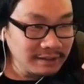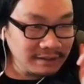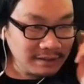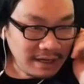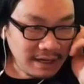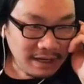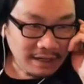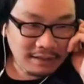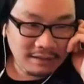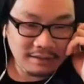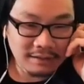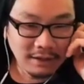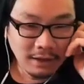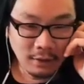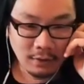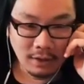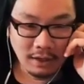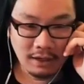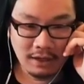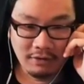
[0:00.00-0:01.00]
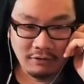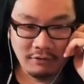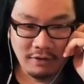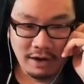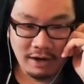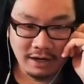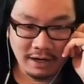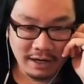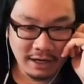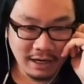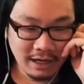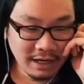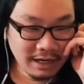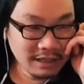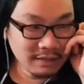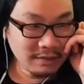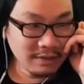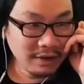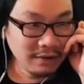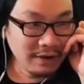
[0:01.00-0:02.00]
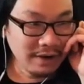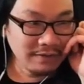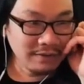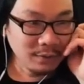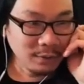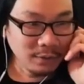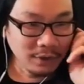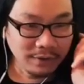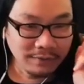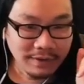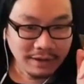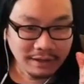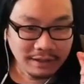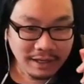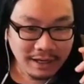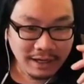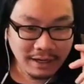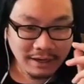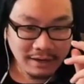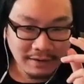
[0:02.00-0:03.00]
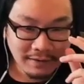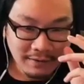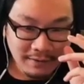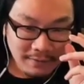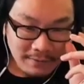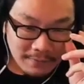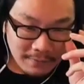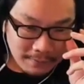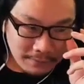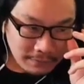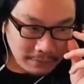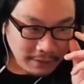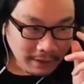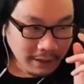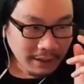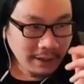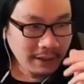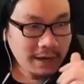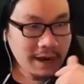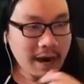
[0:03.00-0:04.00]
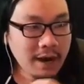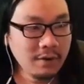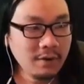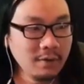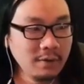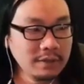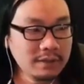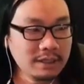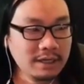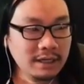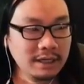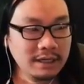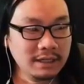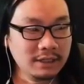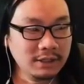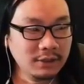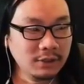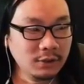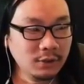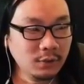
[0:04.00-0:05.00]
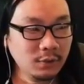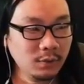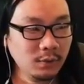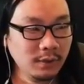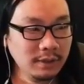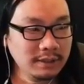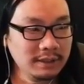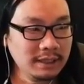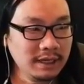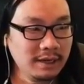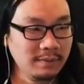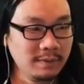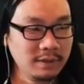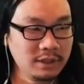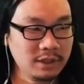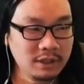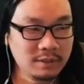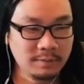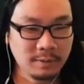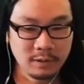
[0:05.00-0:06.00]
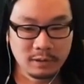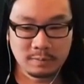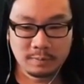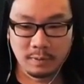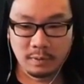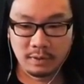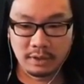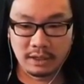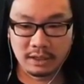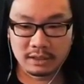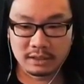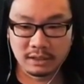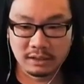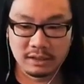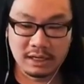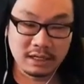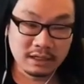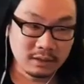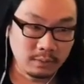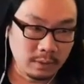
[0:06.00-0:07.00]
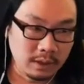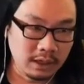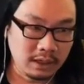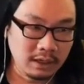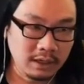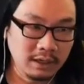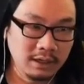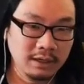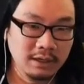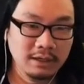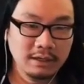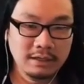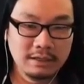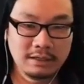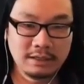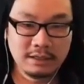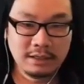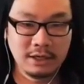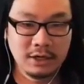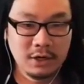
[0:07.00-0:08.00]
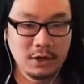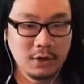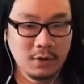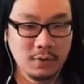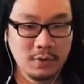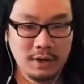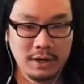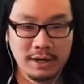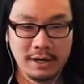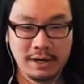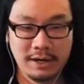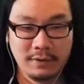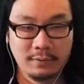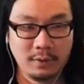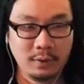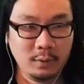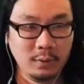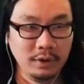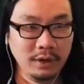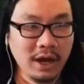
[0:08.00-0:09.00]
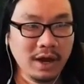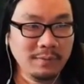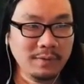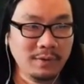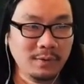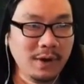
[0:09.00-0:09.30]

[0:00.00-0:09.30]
Dang it. Okay, never mind. I, I guess we don't have to worry about that. Uh, Irie was gonna do one today, but she's postponing it till next week. So, uh, we will not be